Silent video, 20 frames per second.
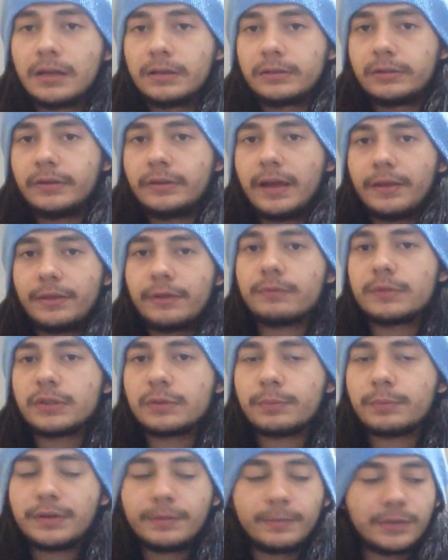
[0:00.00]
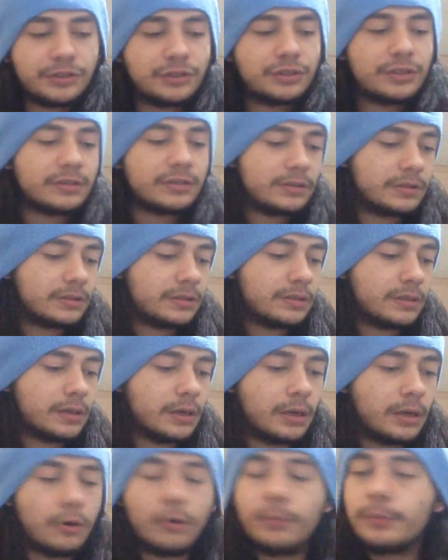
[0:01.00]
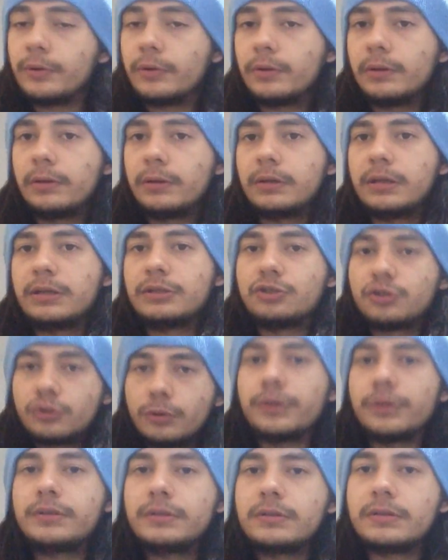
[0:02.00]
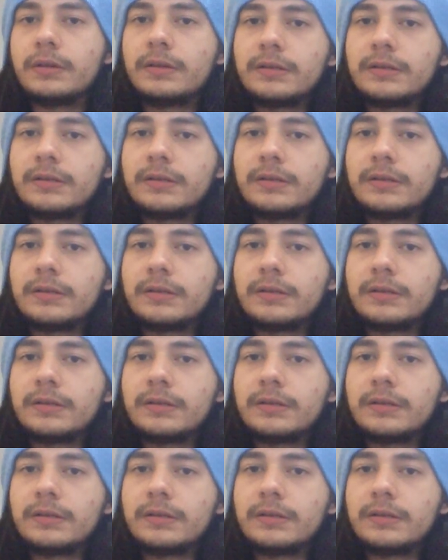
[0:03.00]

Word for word: So yeah, that was pretty much it. Hope you enjoyed